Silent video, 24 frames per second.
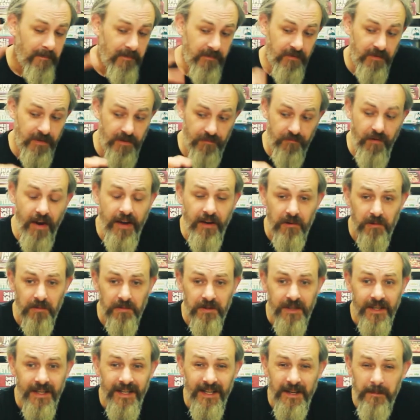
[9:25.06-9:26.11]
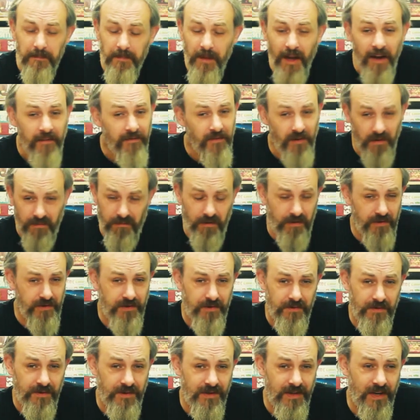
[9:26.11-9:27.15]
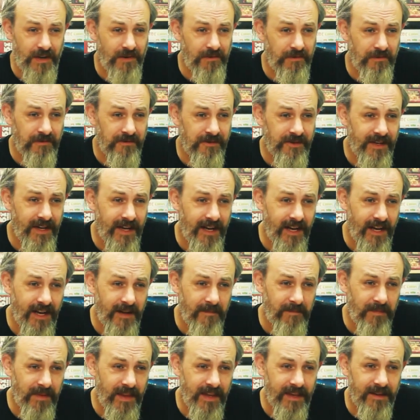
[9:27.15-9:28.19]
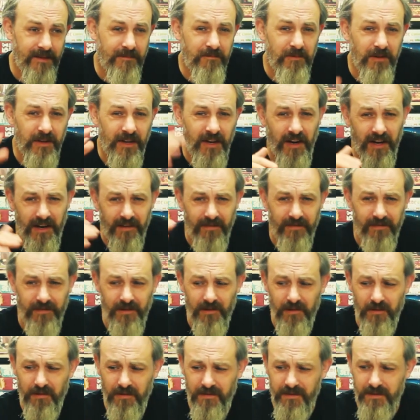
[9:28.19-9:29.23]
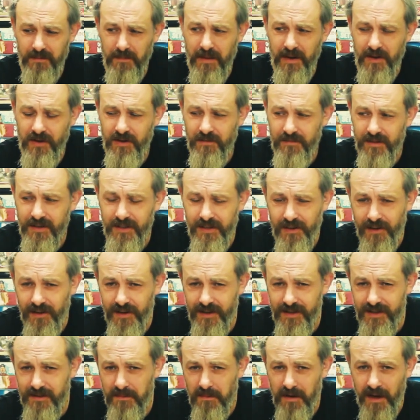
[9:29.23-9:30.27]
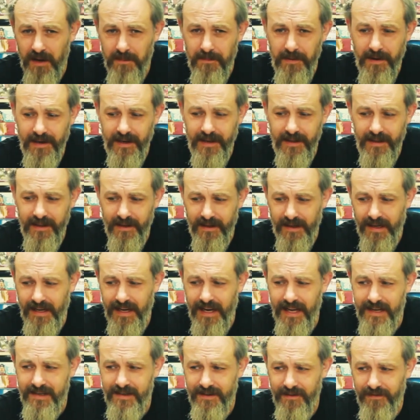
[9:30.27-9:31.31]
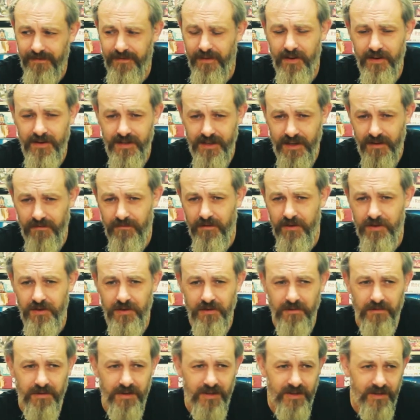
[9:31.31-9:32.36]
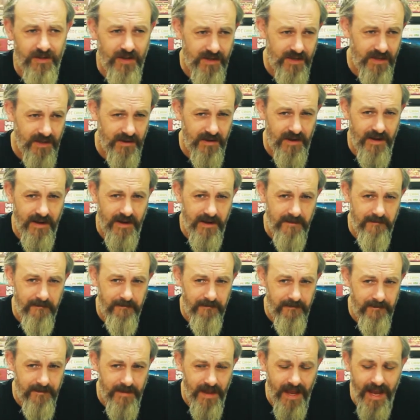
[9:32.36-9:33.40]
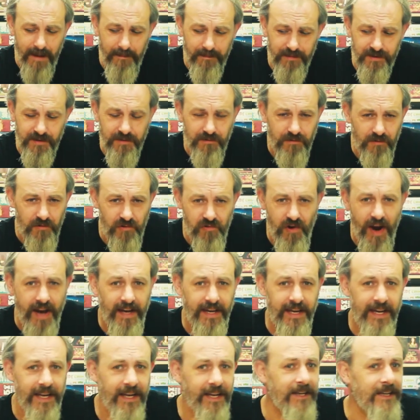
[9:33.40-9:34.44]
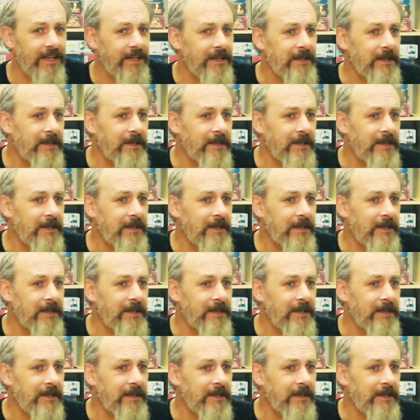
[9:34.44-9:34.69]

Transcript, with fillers: For the record, I've not watched all the sequels. Um, they were kind of law of diminishing returns, in my opinion. The class, the first, the original, is just a, a absolute cracking